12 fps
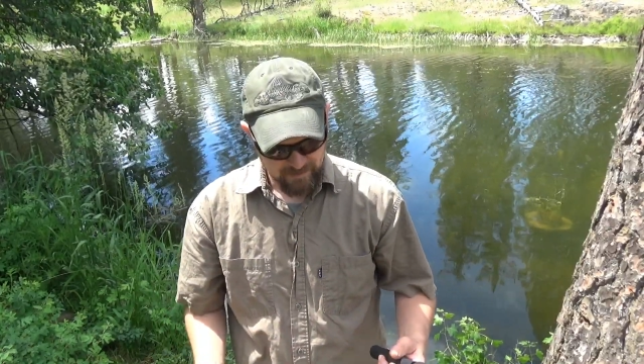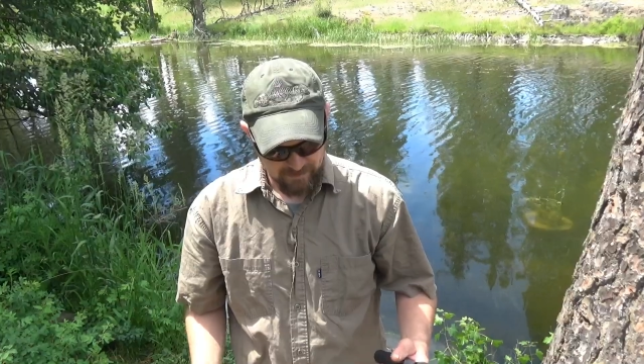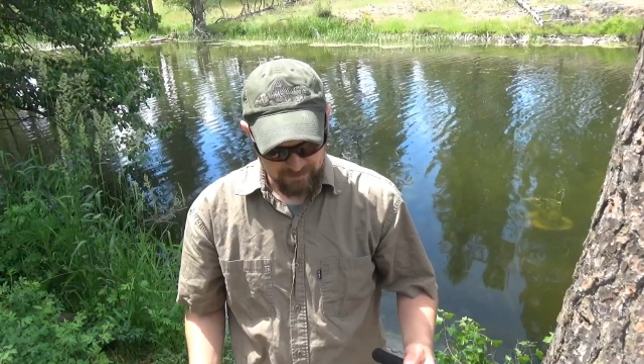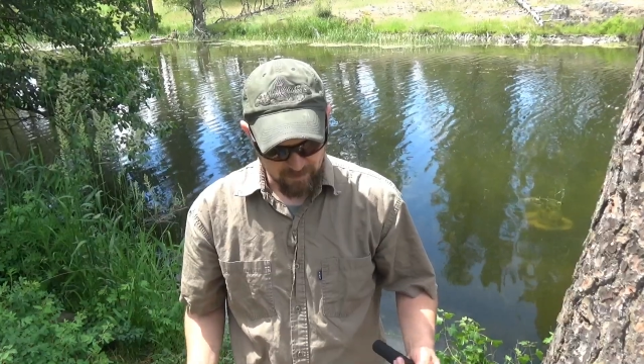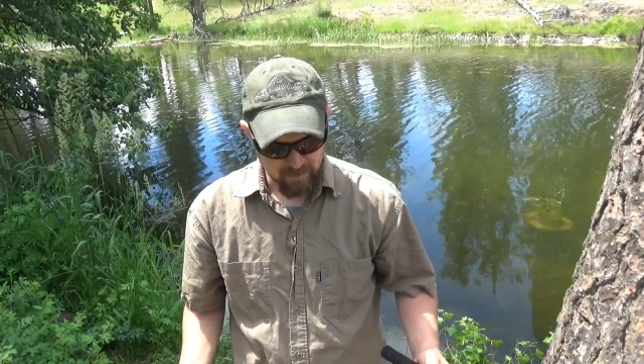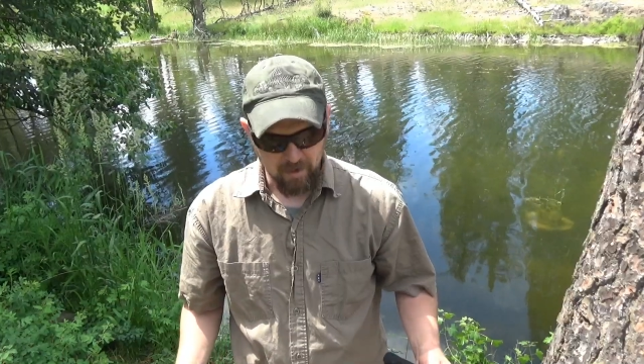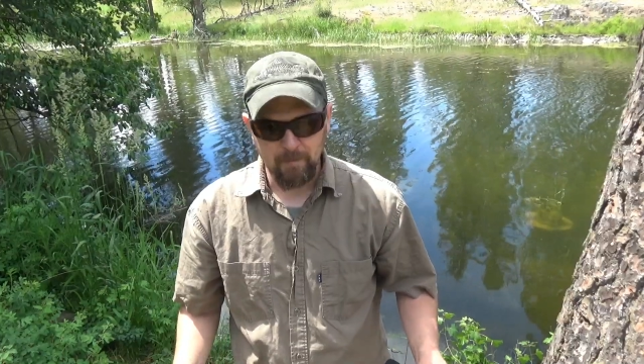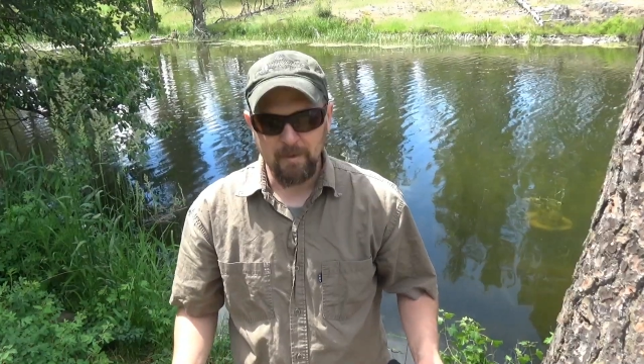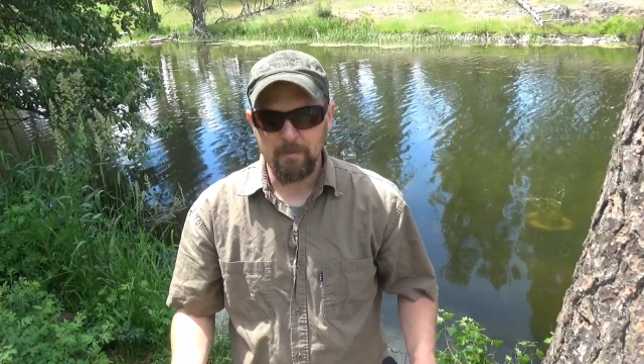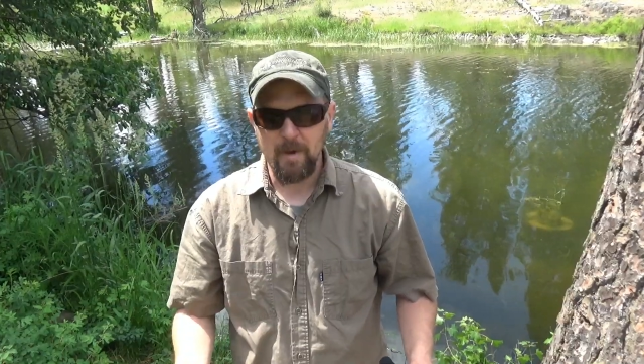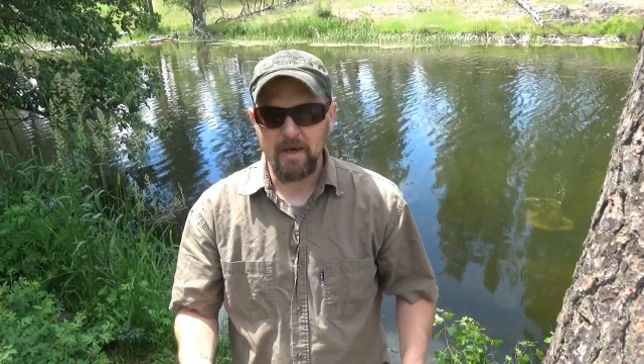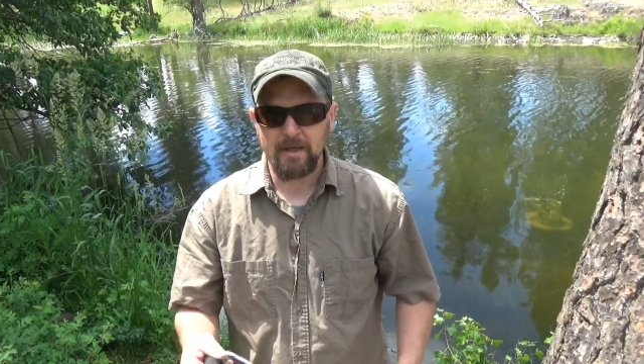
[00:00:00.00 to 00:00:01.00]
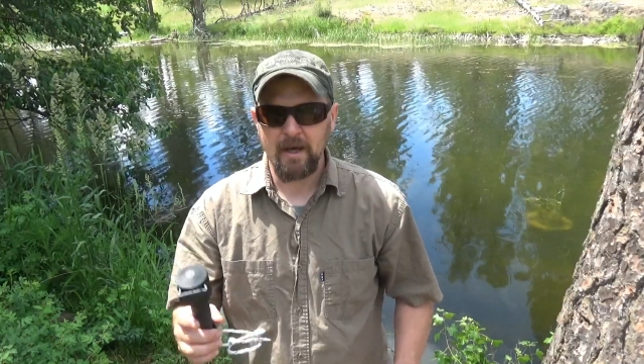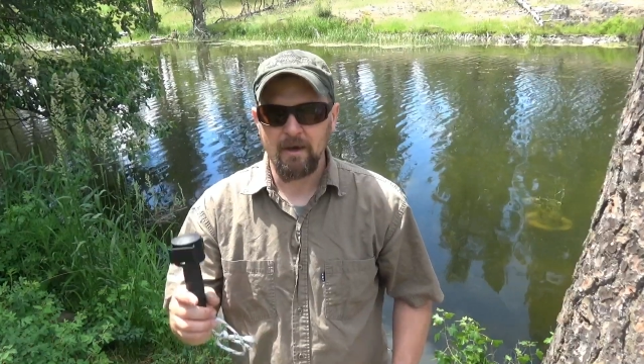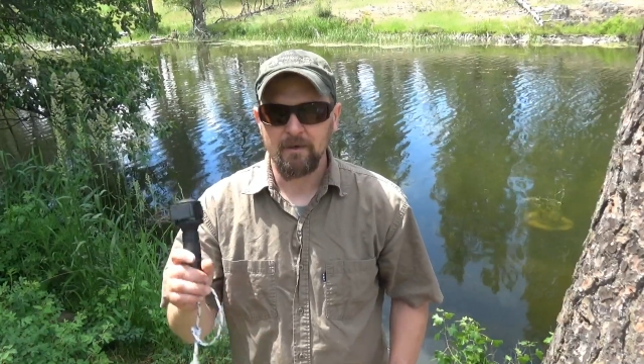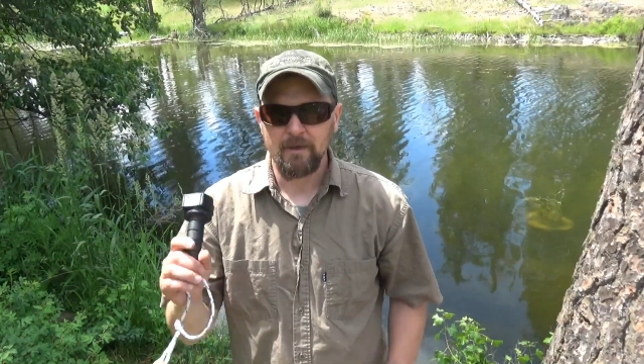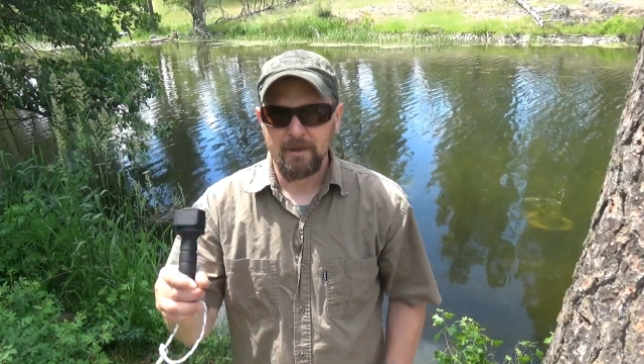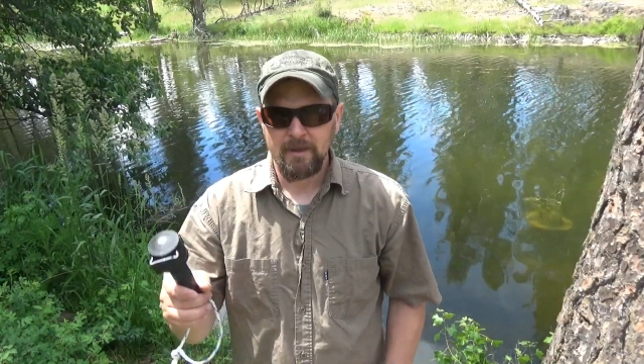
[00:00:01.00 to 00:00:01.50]
so I'm going to pack
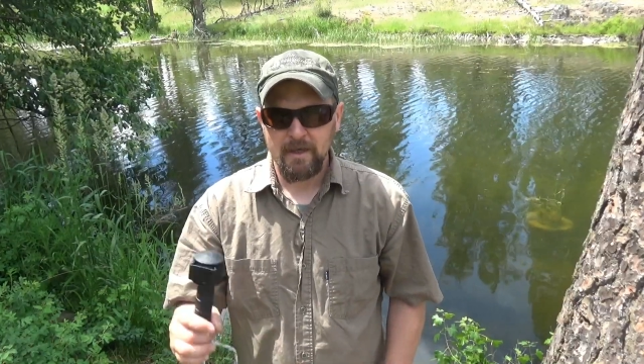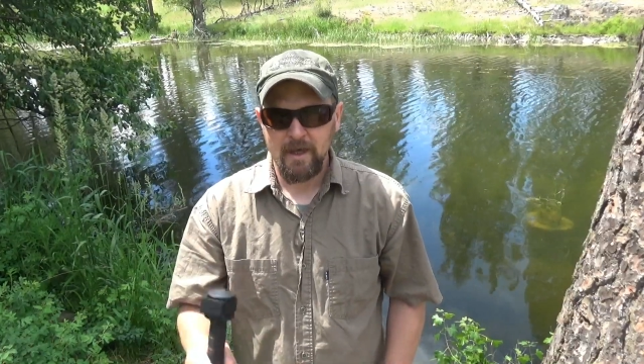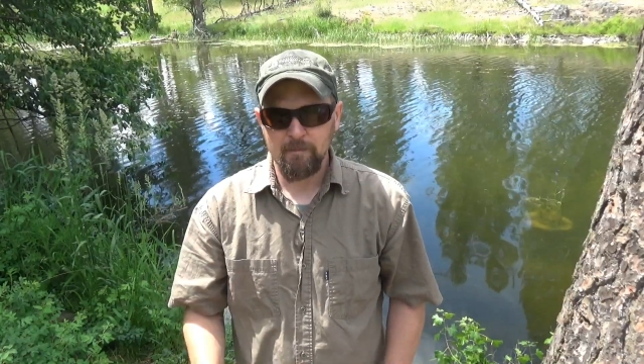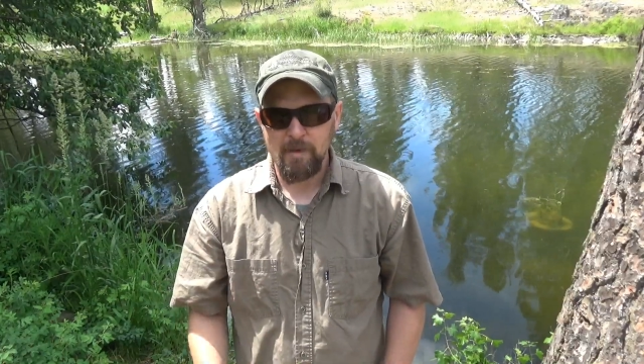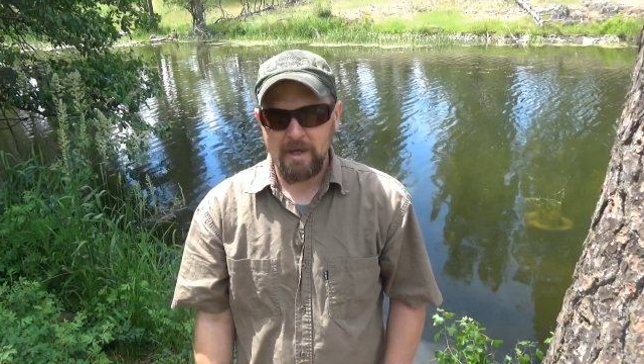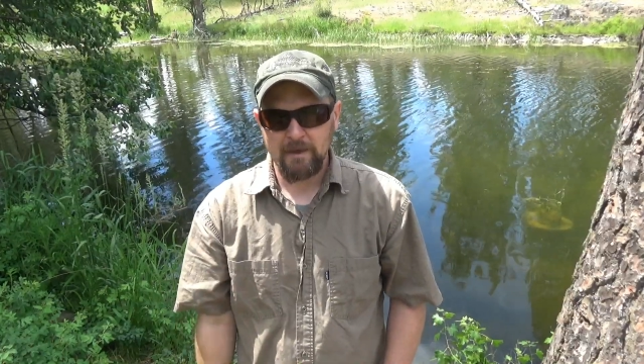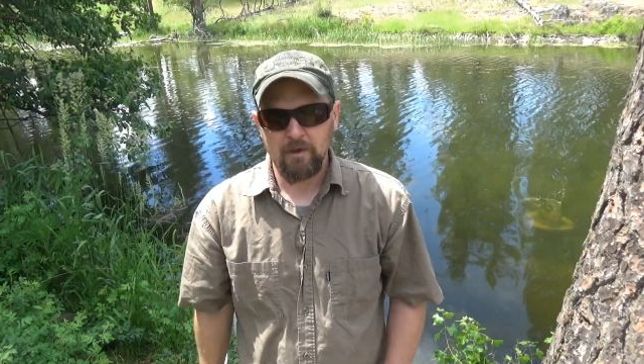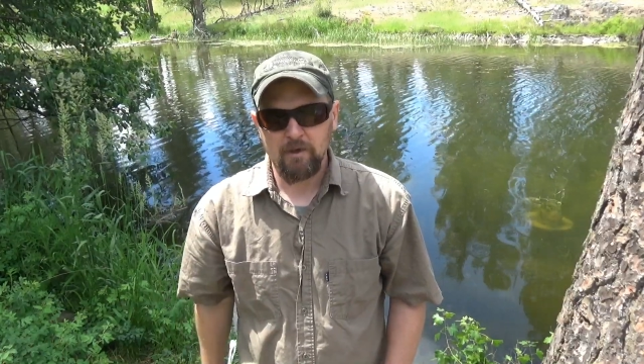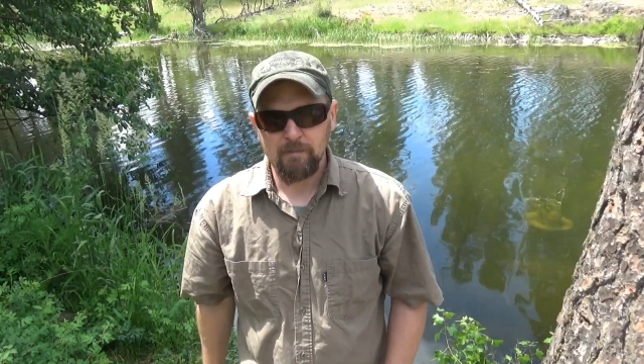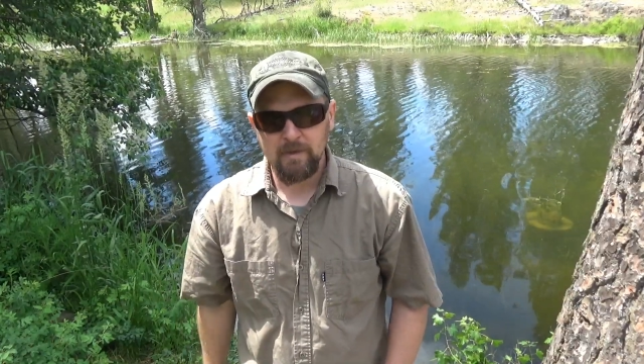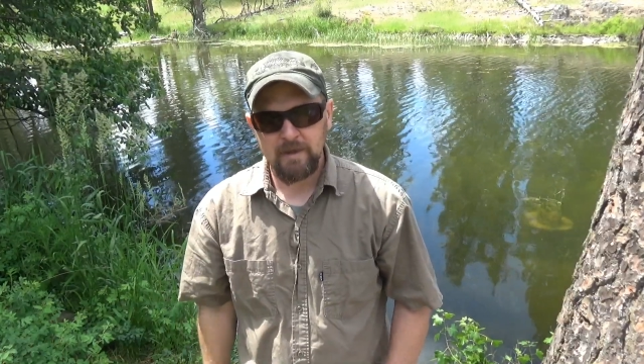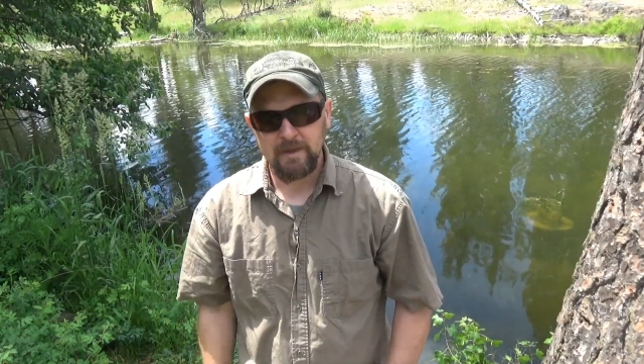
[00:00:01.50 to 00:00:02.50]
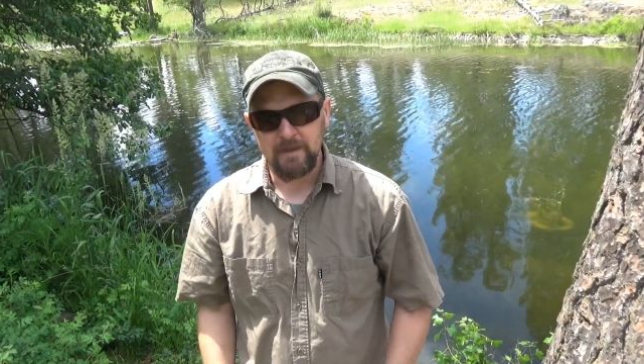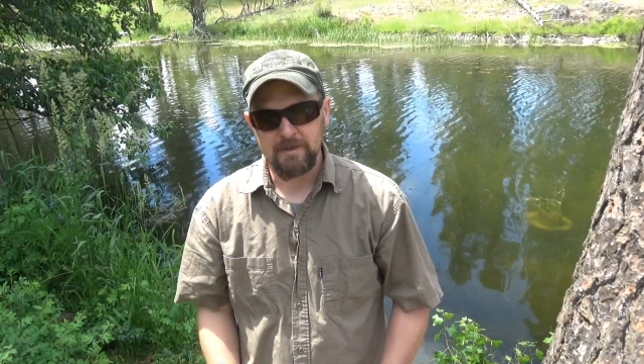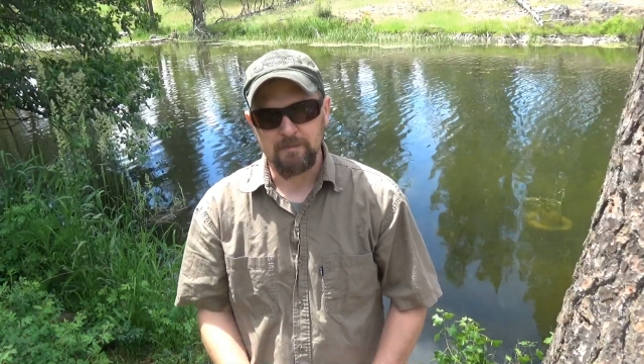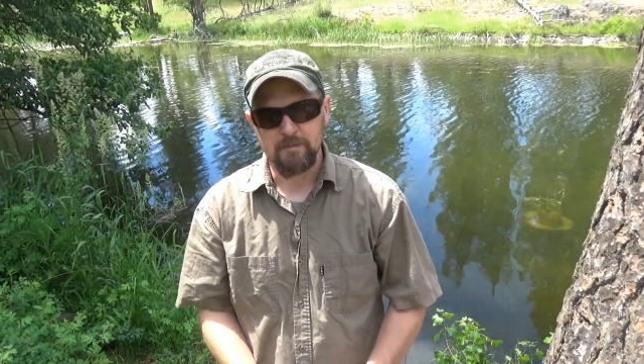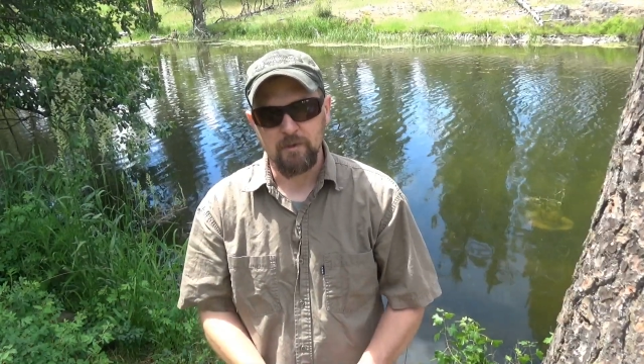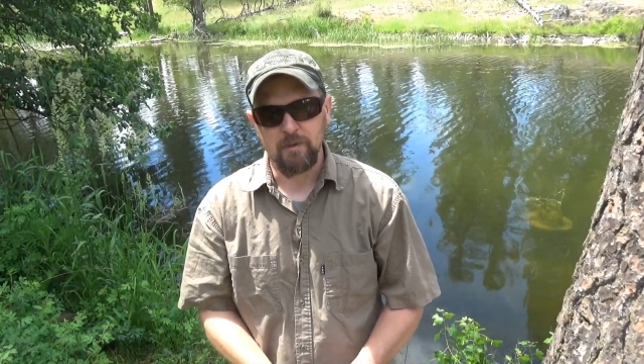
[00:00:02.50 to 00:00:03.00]
out, head back home, get
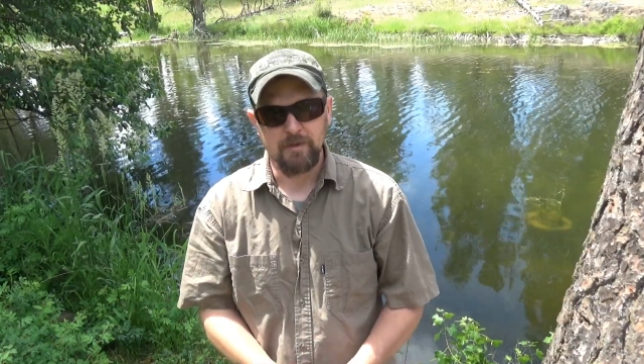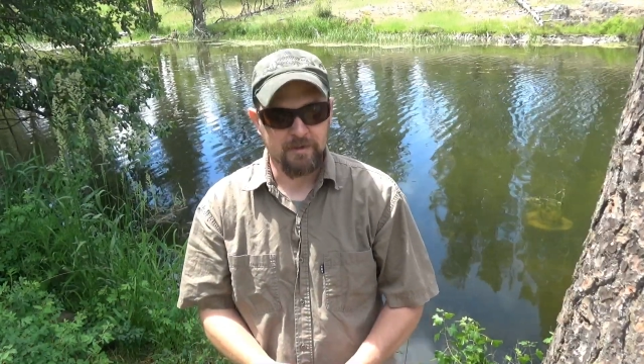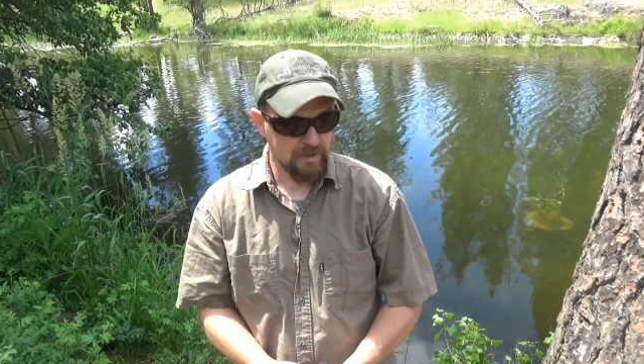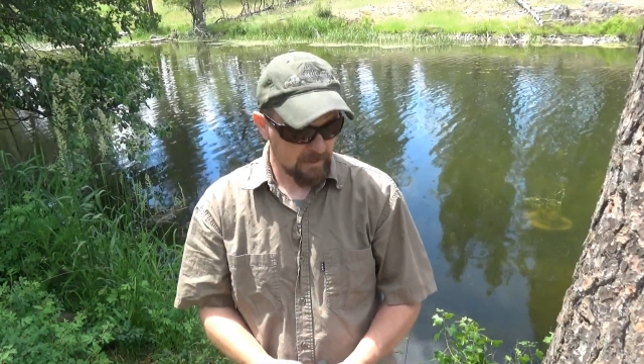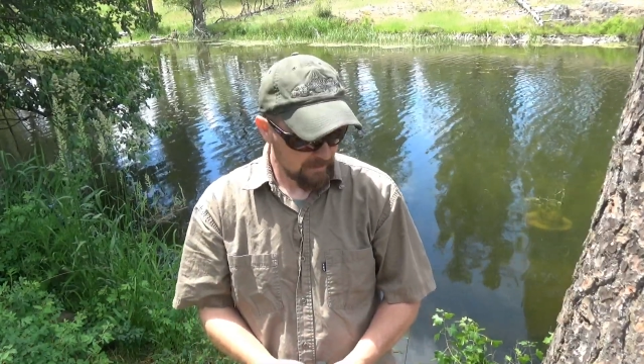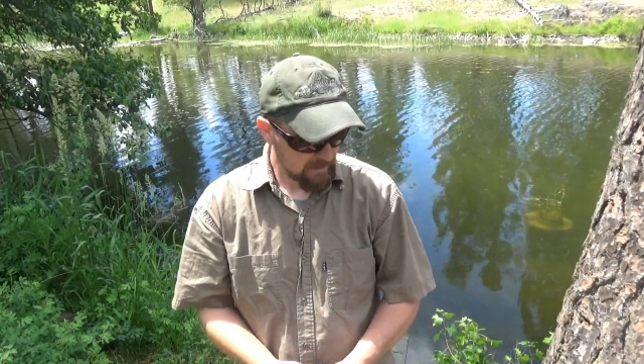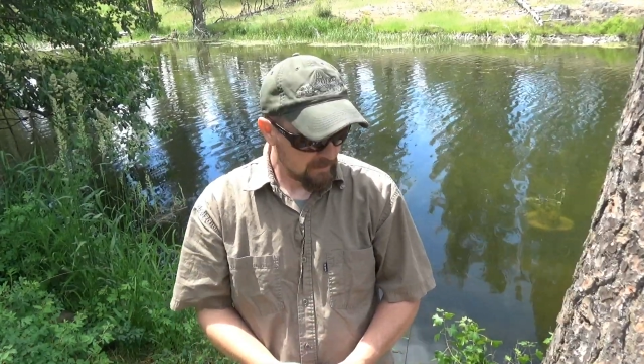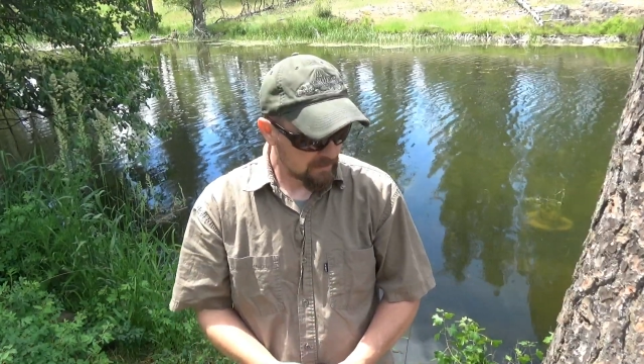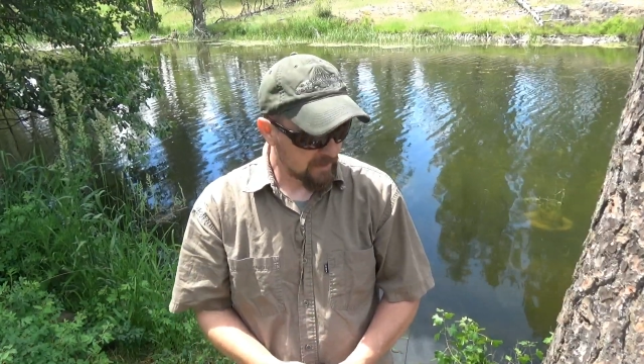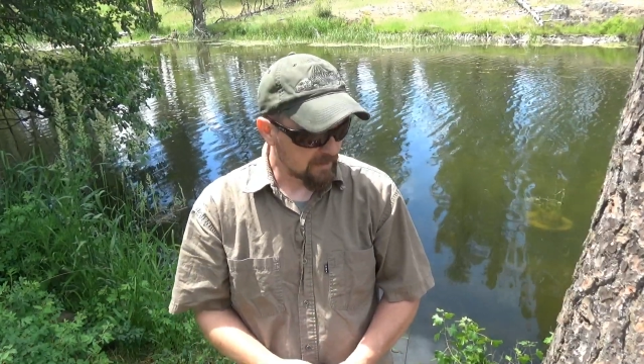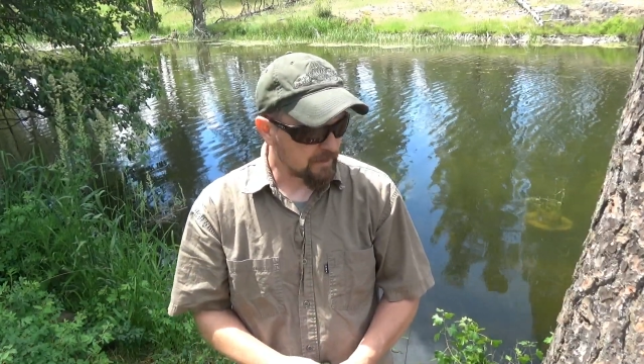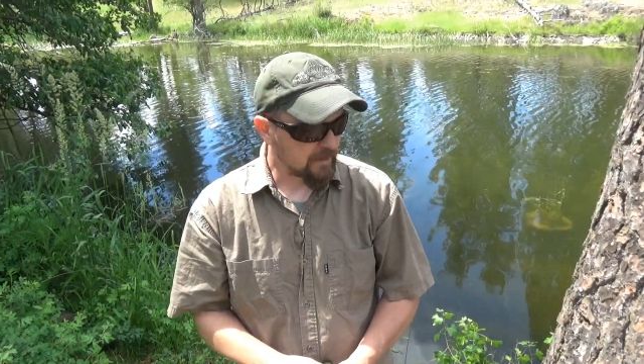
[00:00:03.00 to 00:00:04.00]
some chores taken